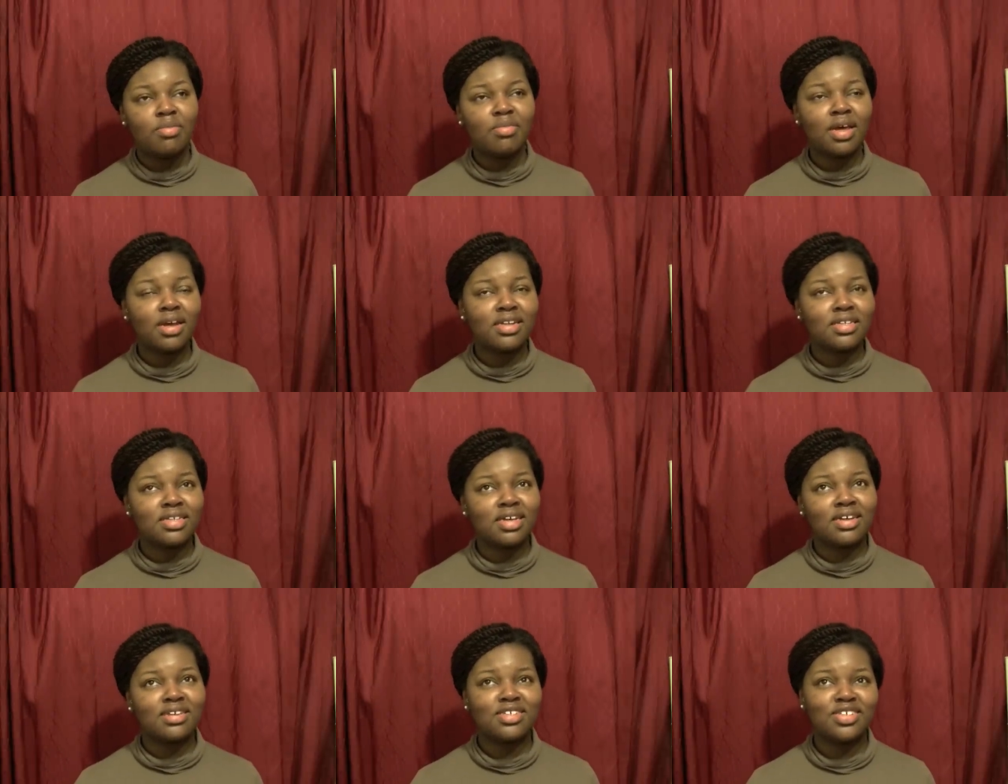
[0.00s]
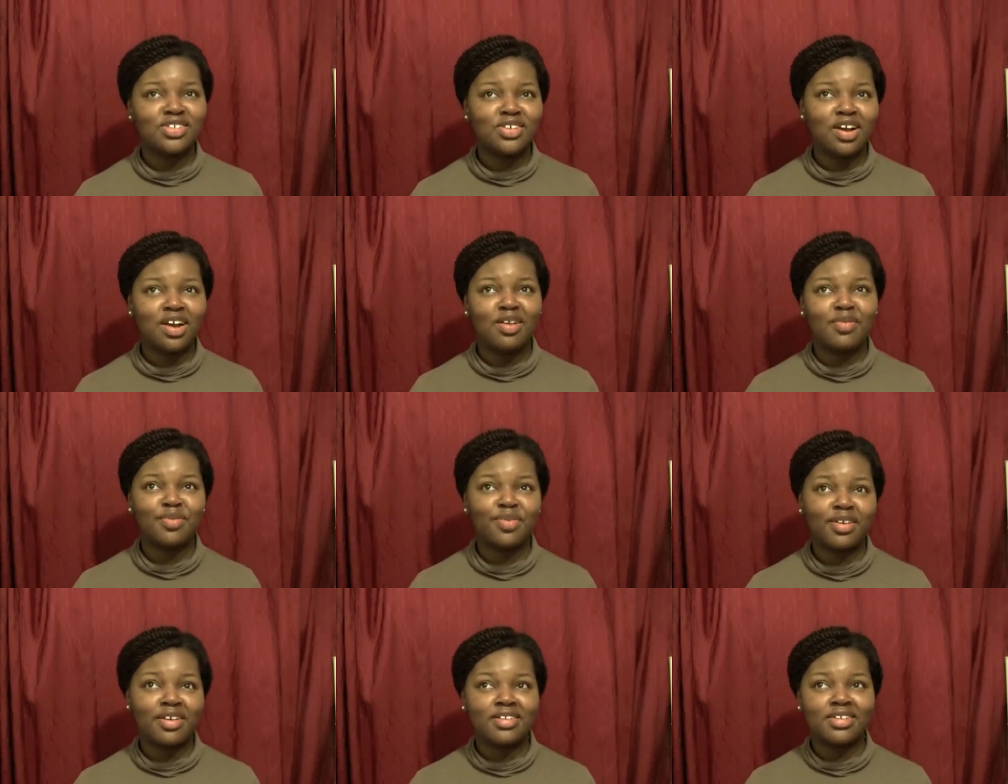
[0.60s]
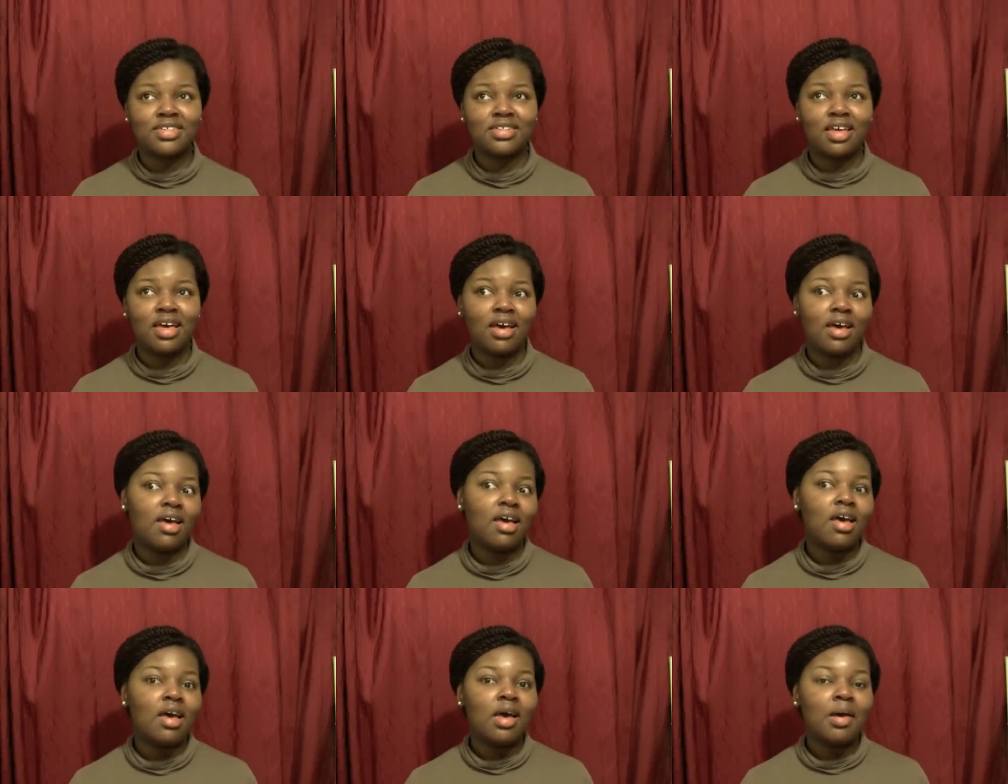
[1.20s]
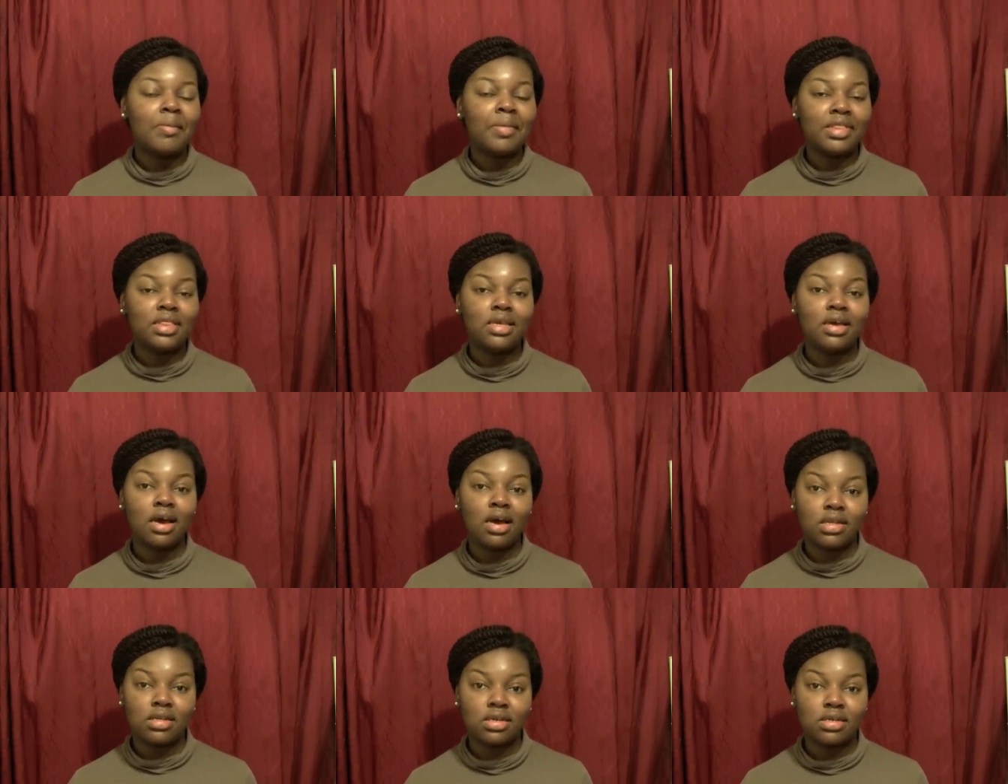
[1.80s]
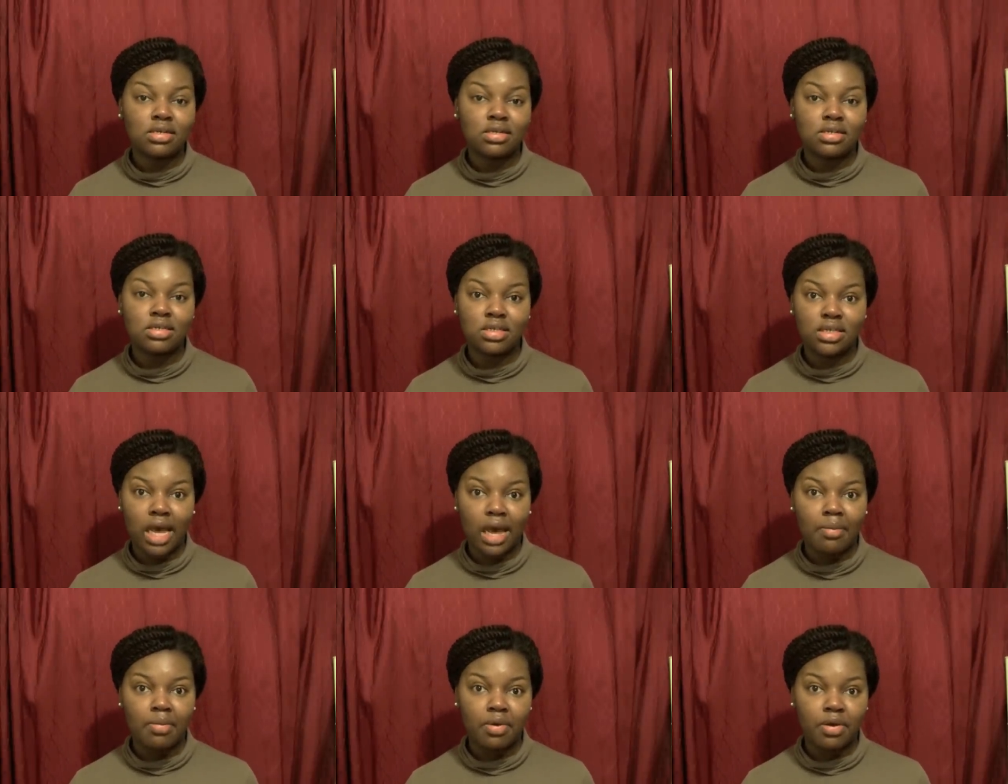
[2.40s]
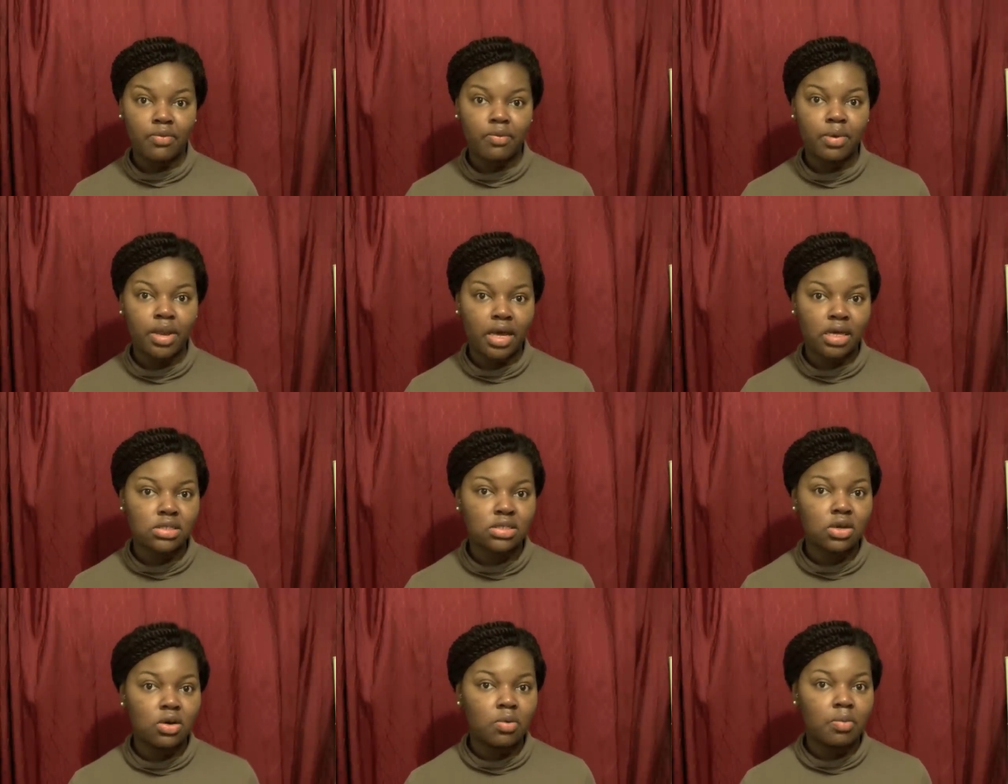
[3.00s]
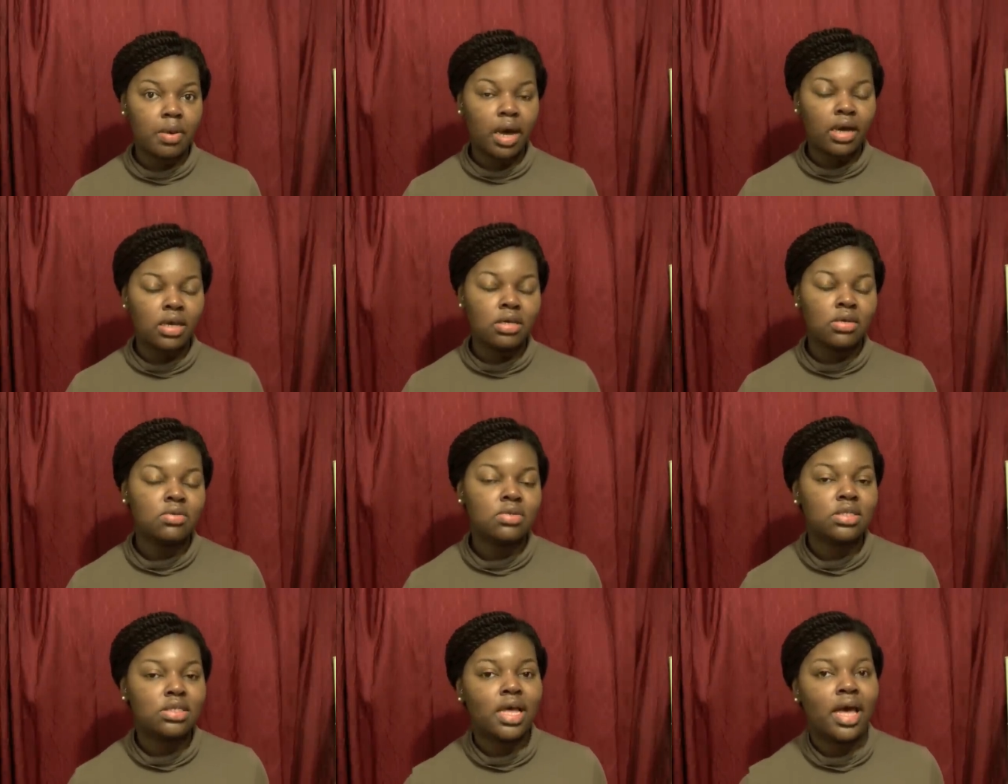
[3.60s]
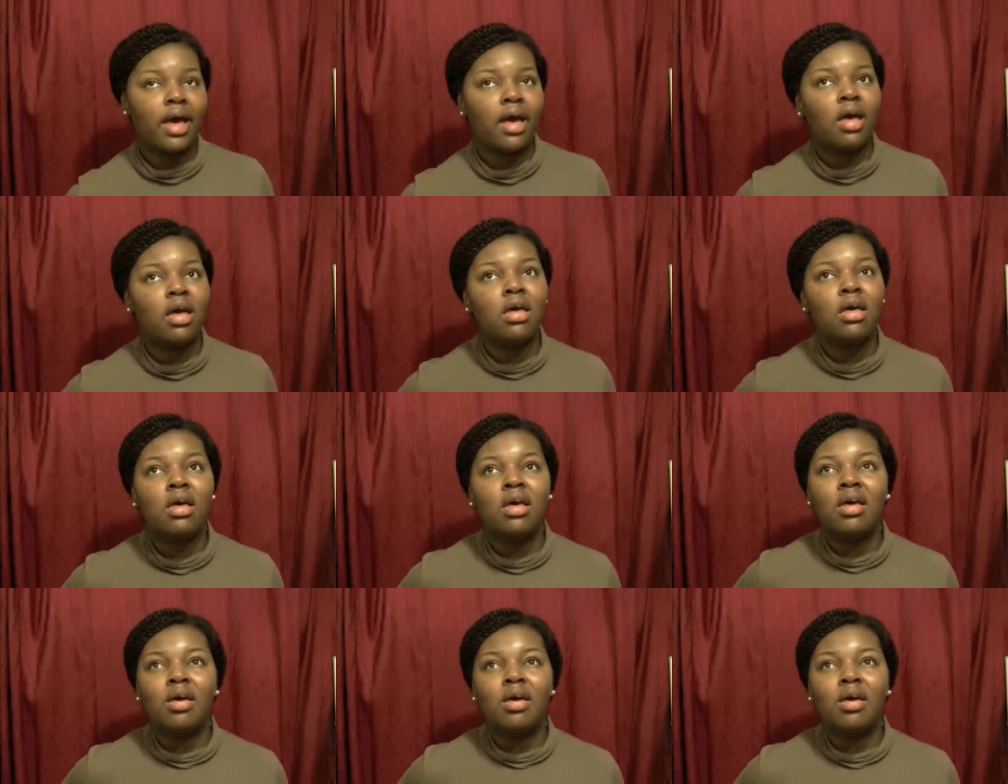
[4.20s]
I'm not exactly sure how to pronounce that. But the other type of black soap, I used that